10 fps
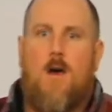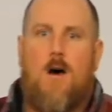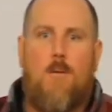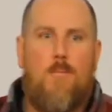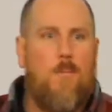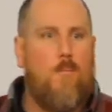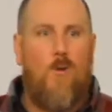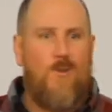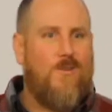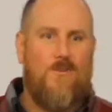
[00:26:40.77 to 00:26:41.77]
But
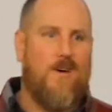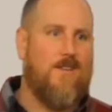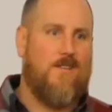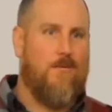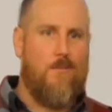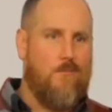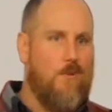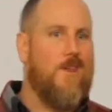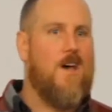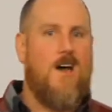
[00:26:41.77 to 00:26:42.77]
most of us, if we're
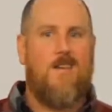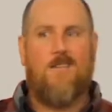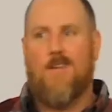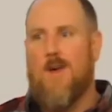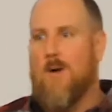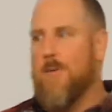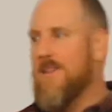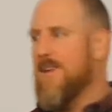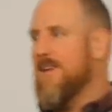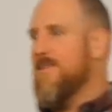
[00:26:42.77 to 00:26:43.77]
really honest, we
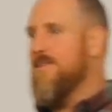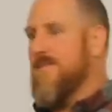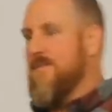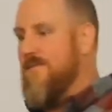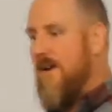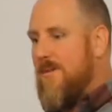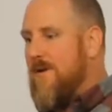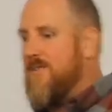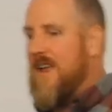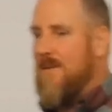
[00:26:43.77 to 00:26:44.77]
live very
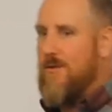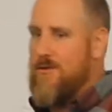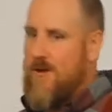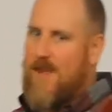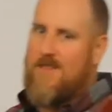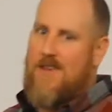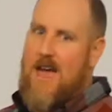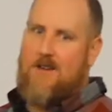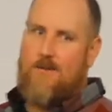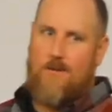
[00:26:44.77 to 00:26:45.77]
much out of a
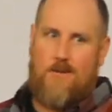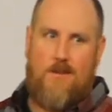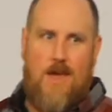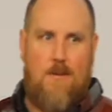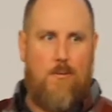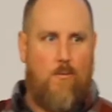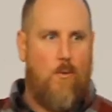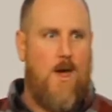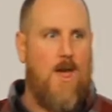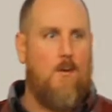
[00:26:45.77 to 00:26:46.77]
transactional type of
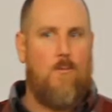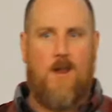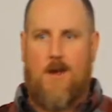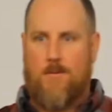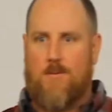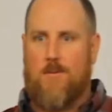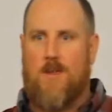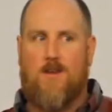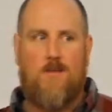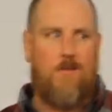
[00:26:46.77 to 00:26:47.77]
way when it comes to
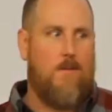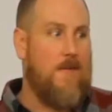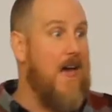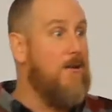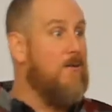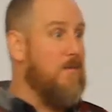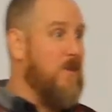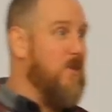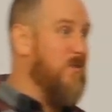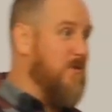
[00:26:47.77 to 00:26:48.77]
relationships. I do
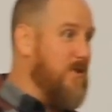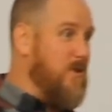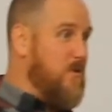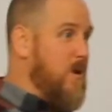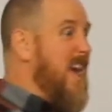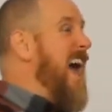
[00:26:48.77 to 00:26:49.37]
something good for you,